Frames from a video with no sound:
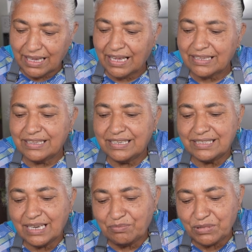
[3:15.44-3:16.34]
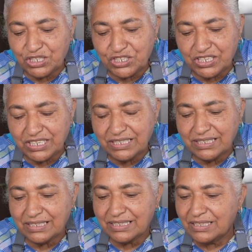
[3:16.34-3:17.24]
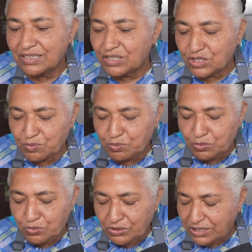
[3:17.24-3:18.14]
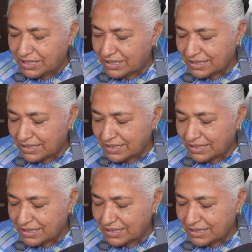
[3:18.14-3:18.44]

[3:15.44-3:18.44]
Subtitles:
And these are measuring spoons.